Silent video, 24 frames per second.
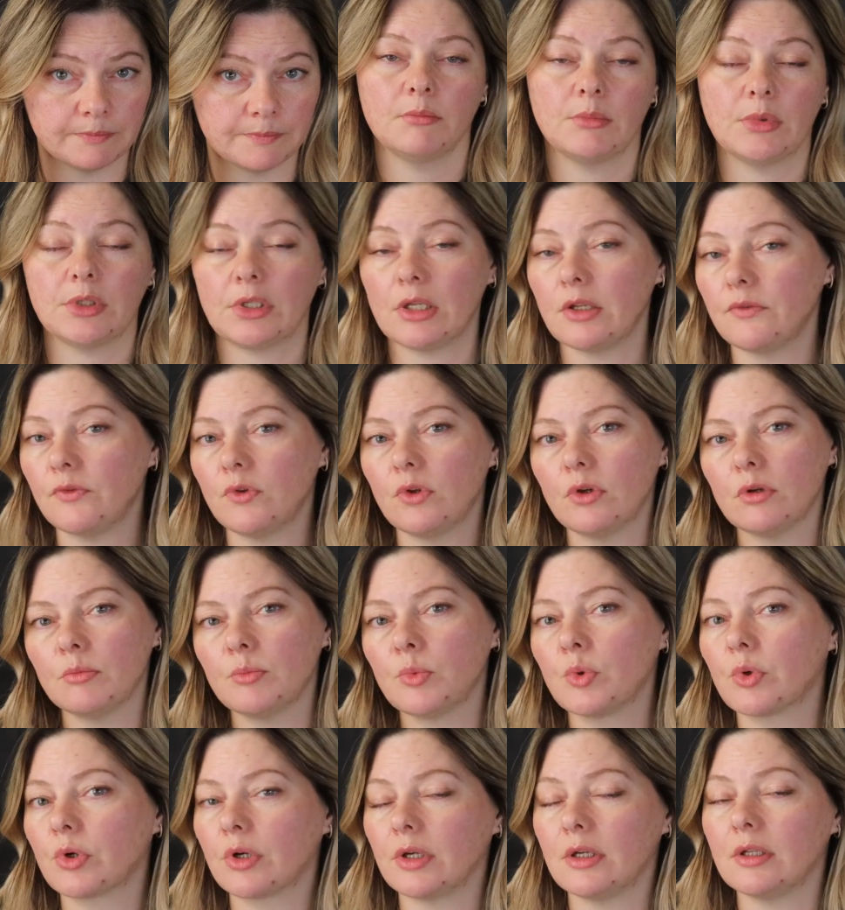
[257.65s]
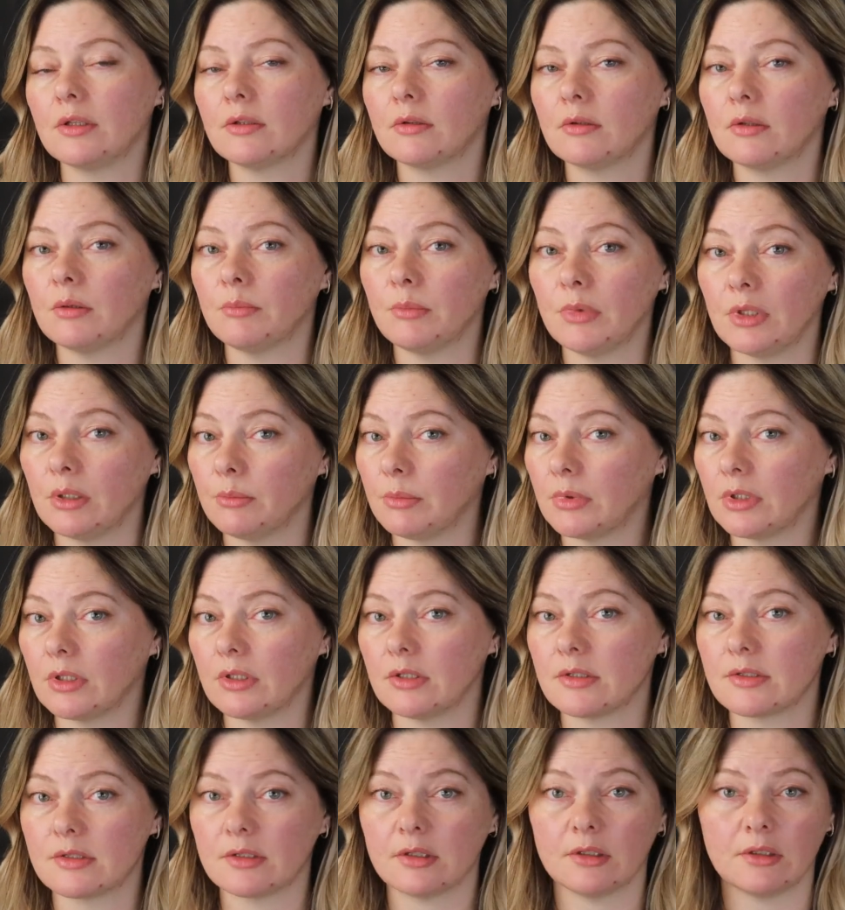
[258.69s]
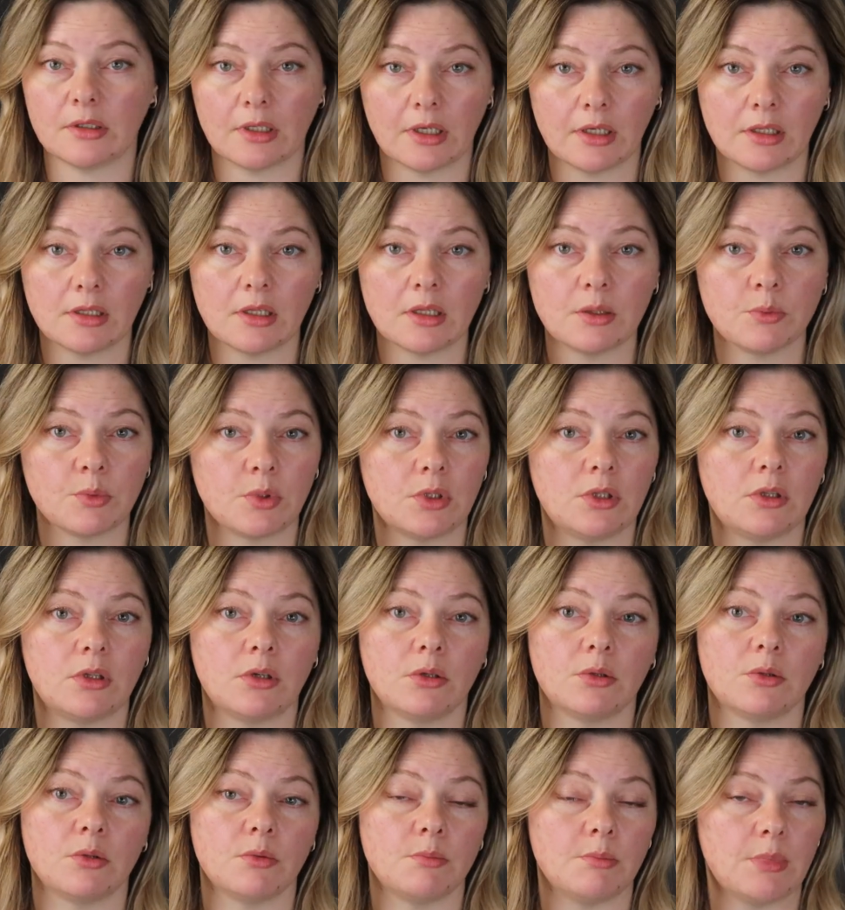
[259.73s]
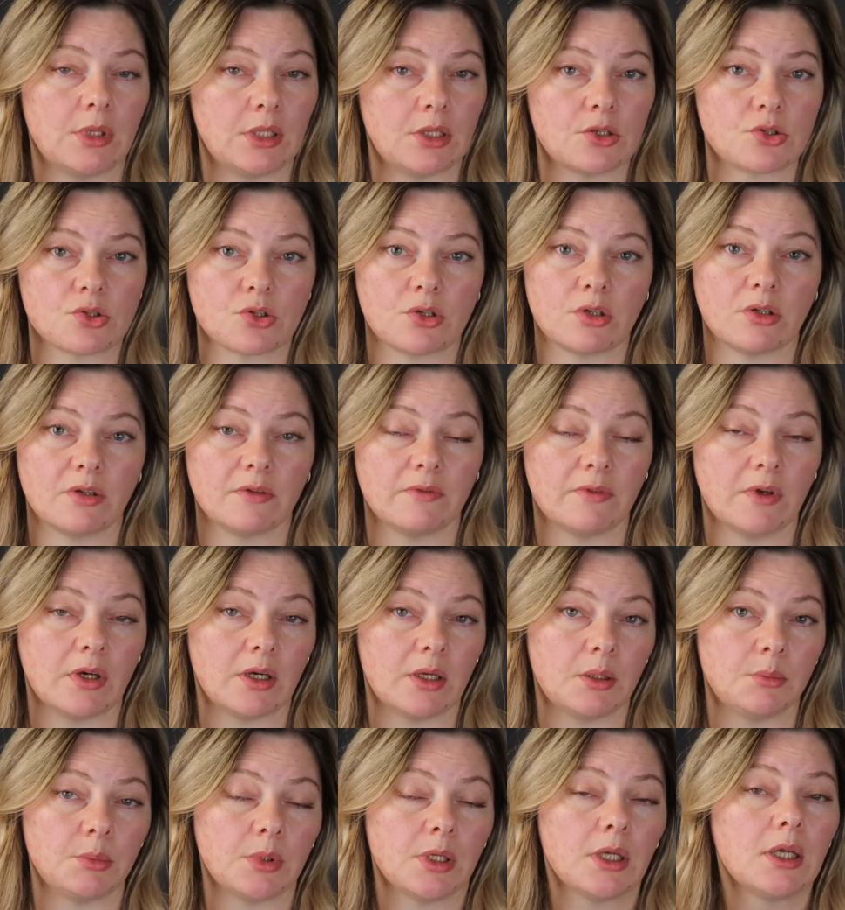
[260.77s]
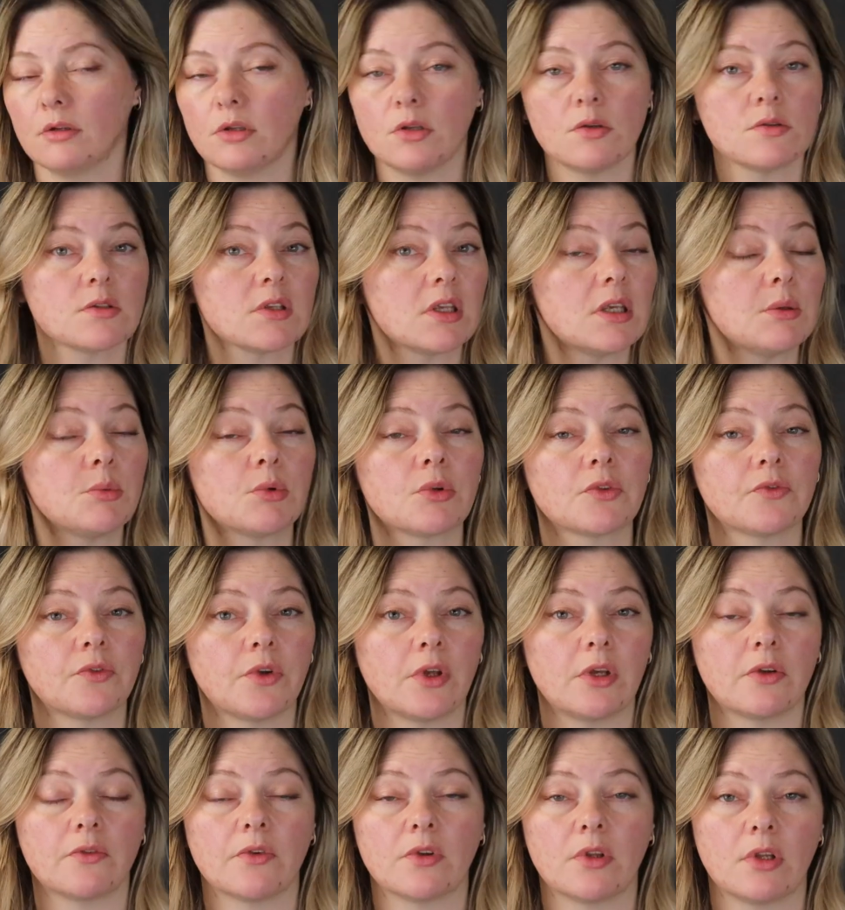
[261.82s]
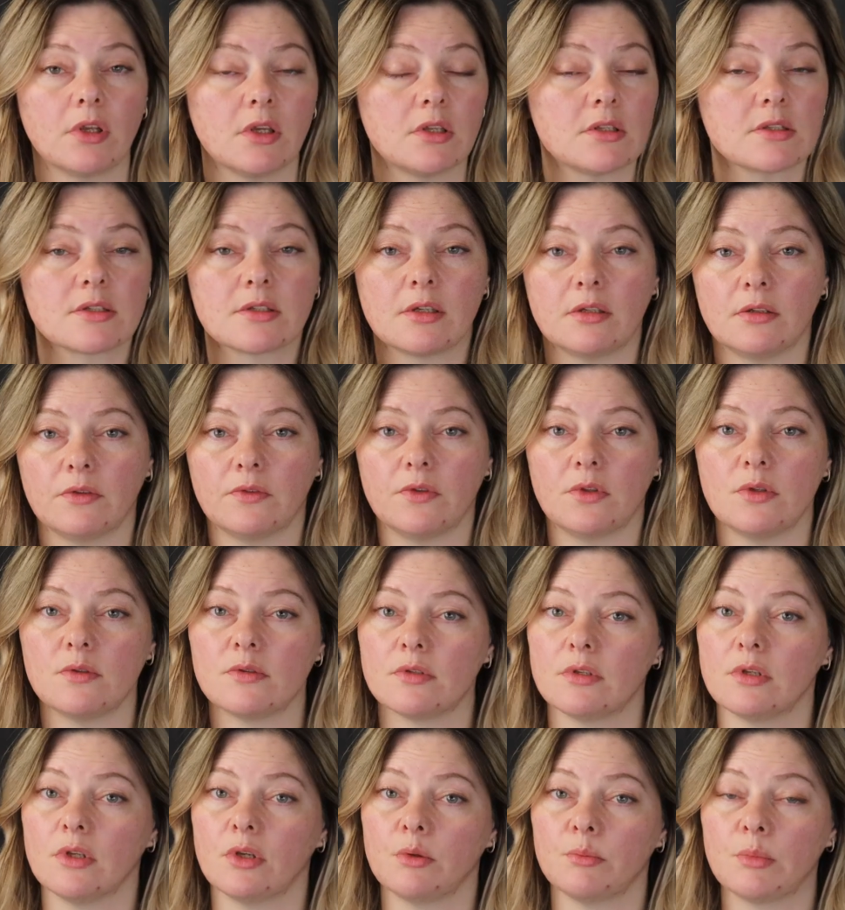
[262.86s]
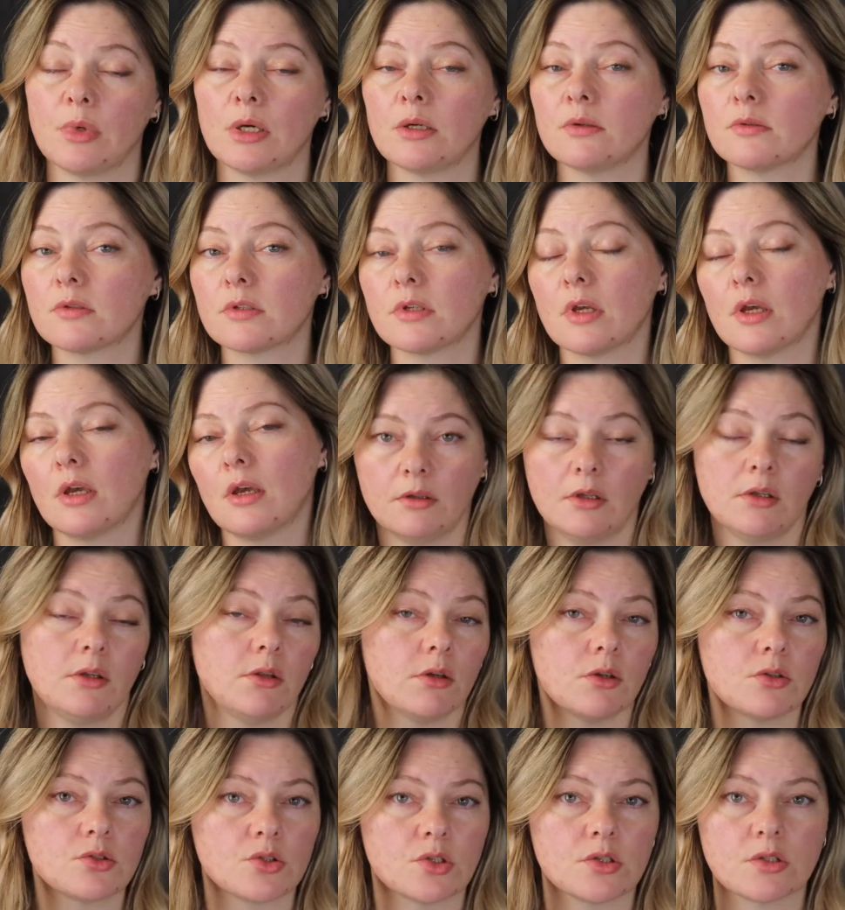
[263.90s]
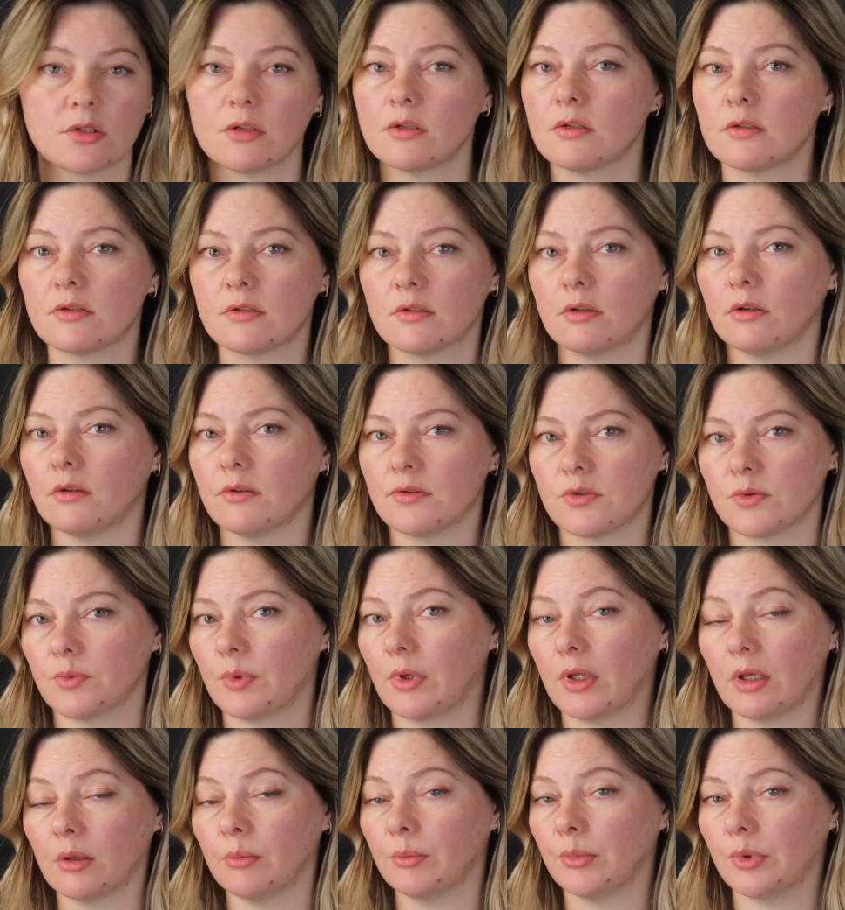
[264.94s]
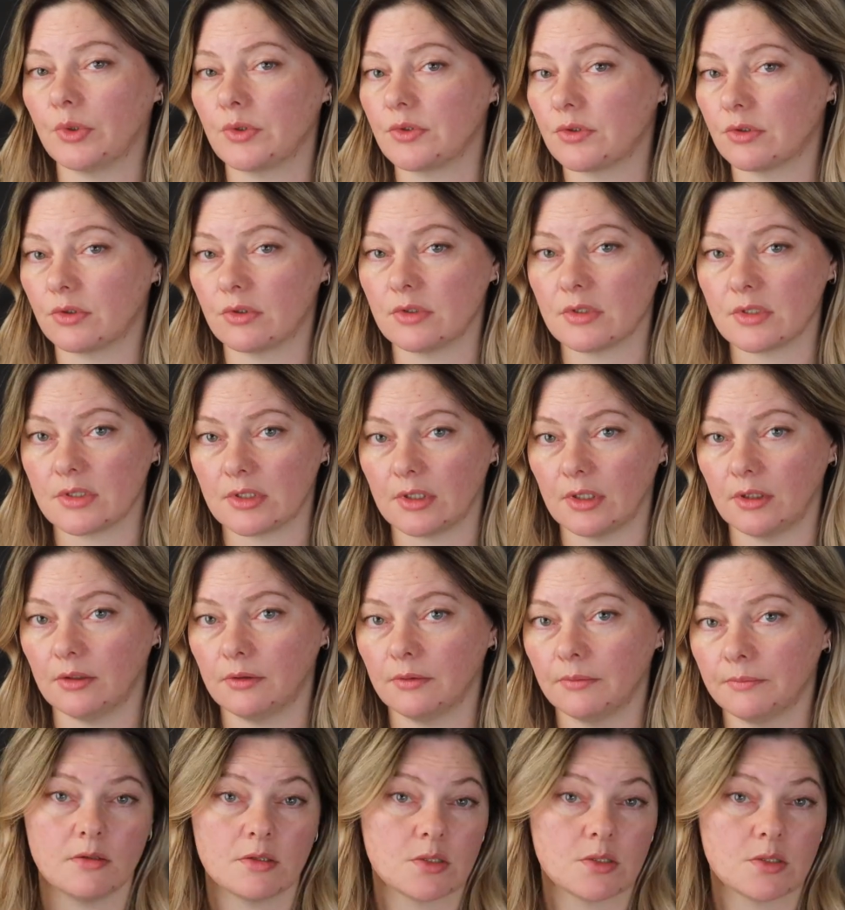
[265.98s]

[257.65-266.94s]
But if you're more into the minimalist tiling window manager vibe, use keyboard for everything instead of using your mouse, then you can just install Sway Composer instead.